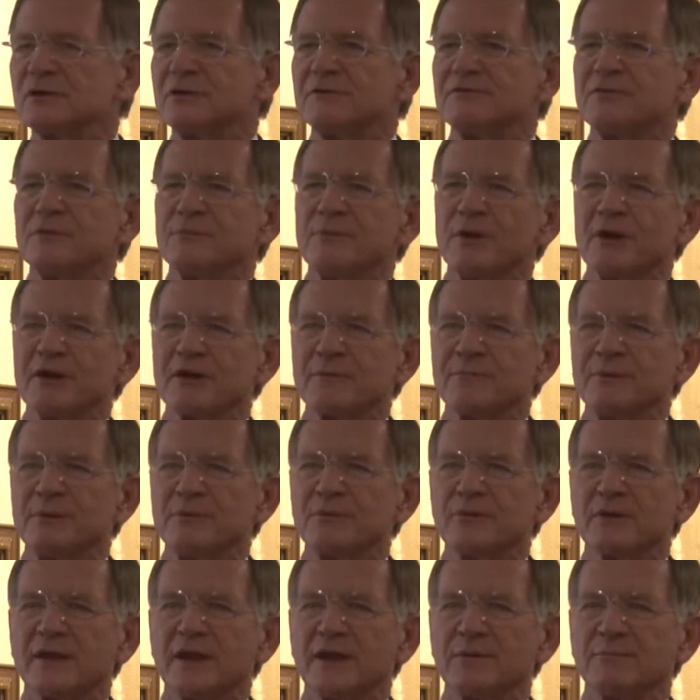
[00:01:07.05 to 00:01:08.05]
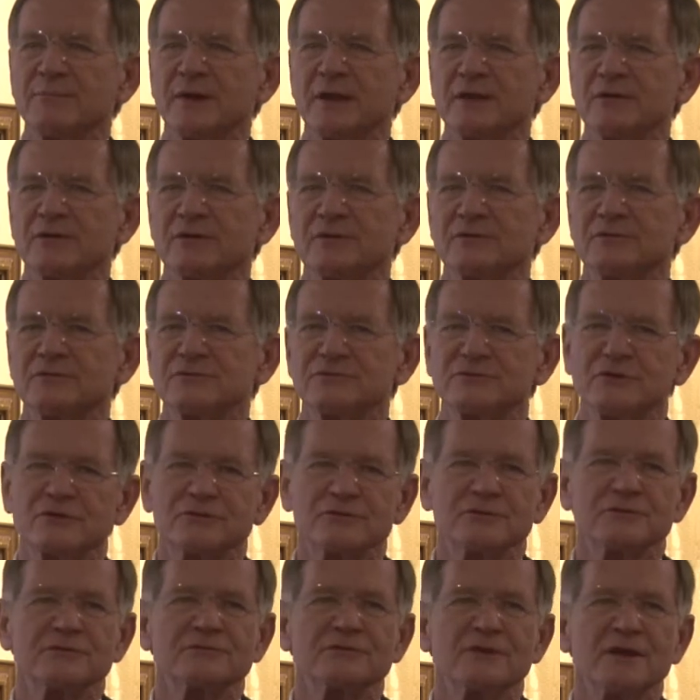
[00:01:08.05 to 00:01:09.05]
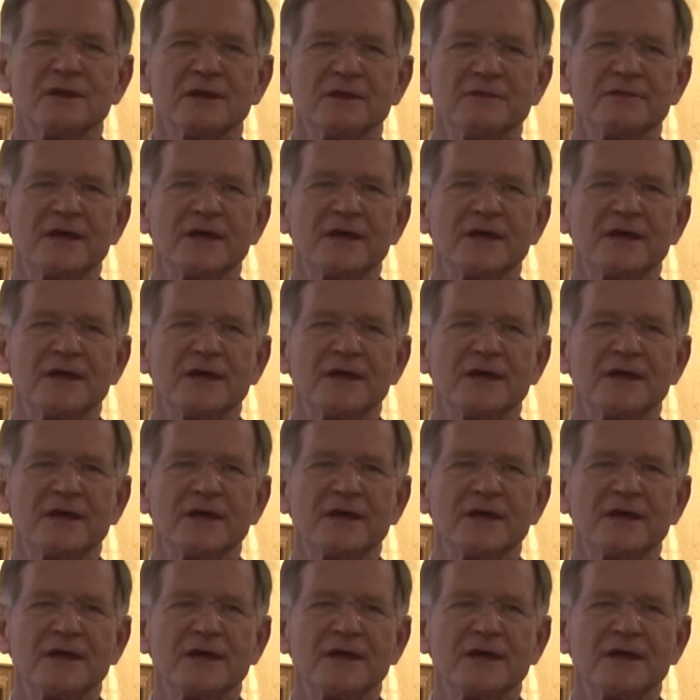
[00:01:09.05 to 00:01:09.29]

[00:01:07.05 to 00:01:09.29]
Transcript: and if the American people can't make good decisions,